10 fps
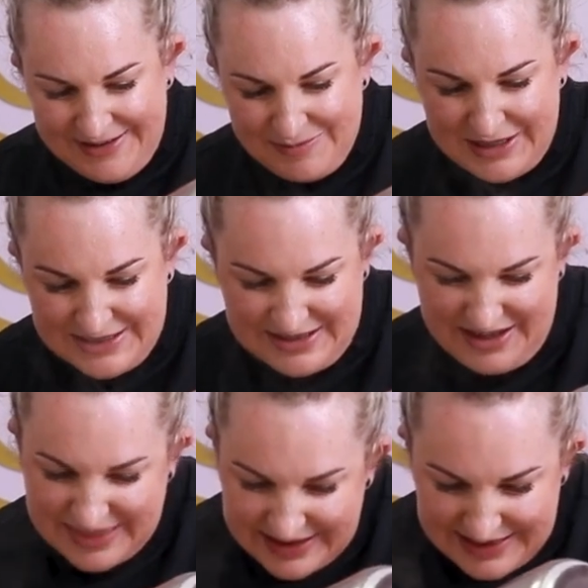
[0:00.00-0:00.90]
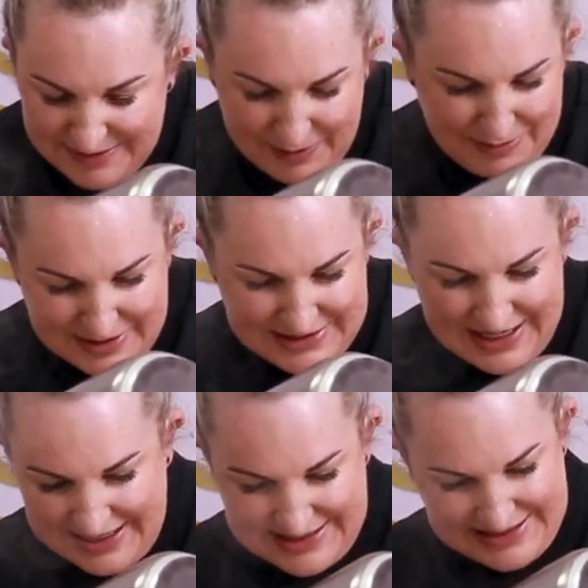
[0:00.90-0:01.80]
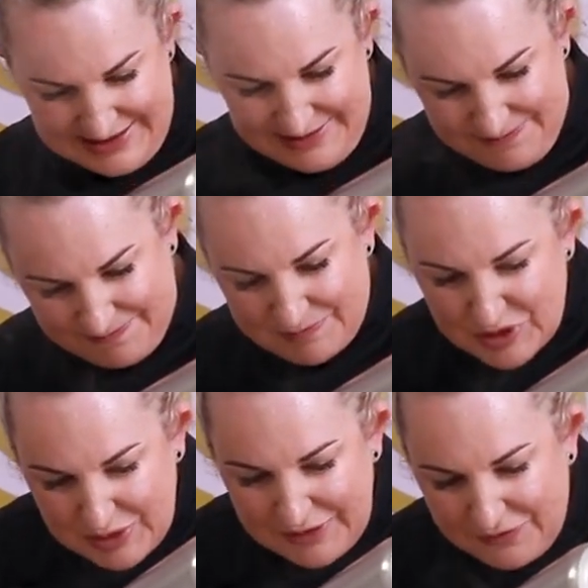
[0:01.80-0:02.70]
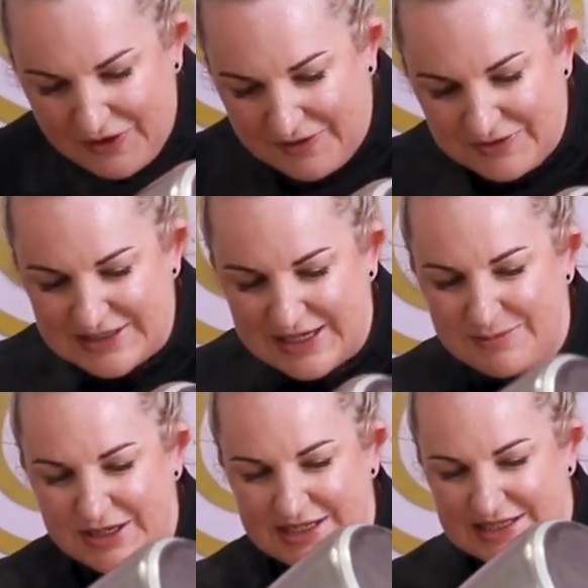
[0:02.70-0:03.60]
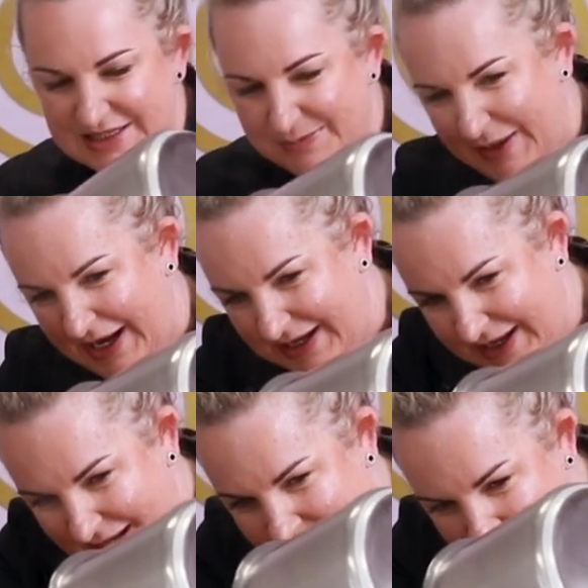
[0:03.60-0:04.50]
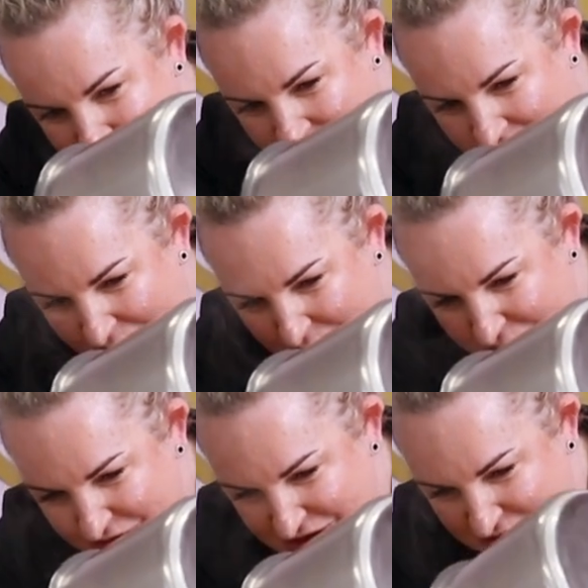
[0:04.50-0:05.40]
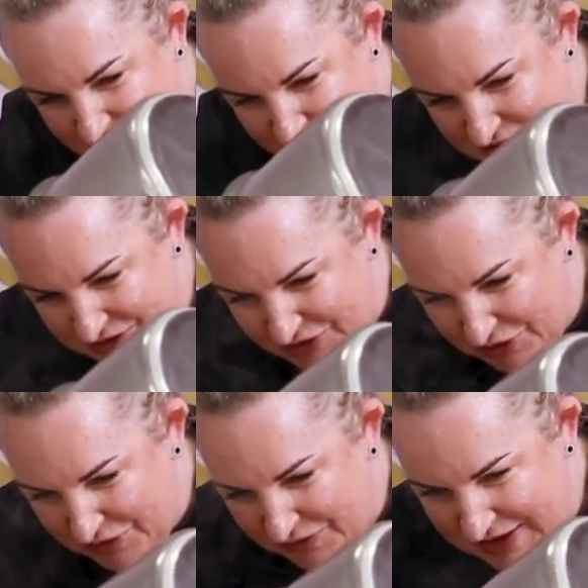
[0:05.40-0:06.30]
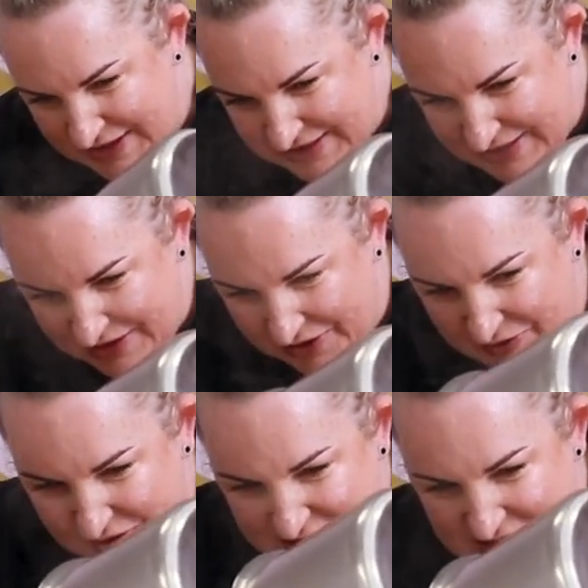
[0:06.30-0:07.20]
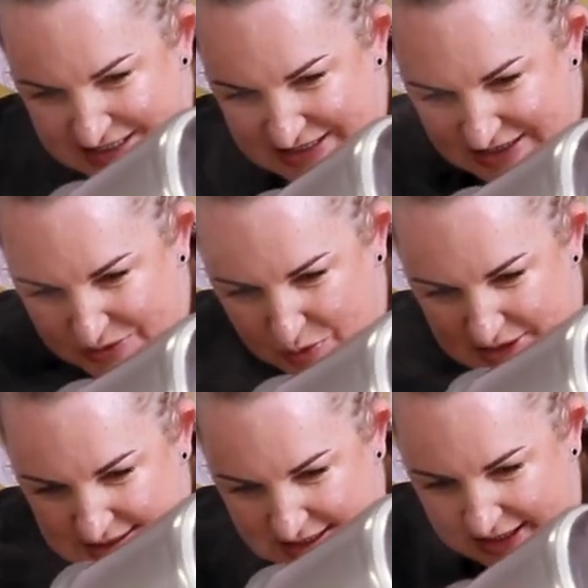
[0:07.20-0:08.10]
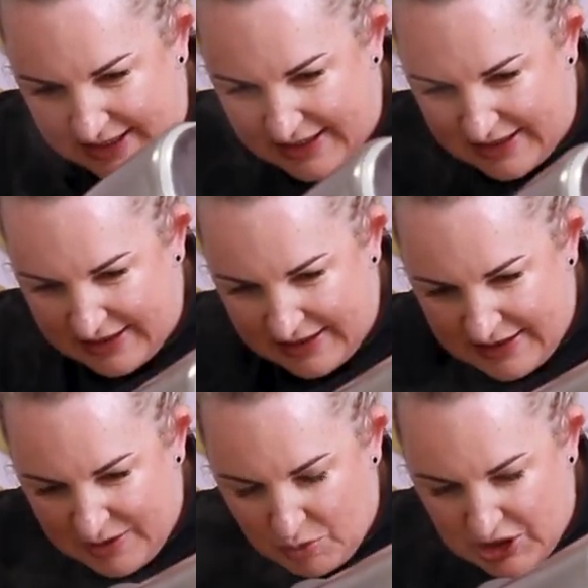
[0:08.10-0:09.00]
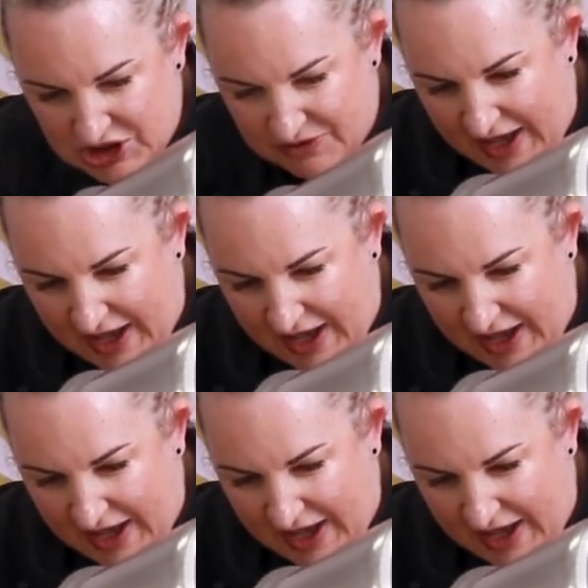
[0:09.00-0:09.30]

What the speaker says: because I think that probably takes between 5 and 10 minutes, depending how efficient your stove is, of consistent whisking once you've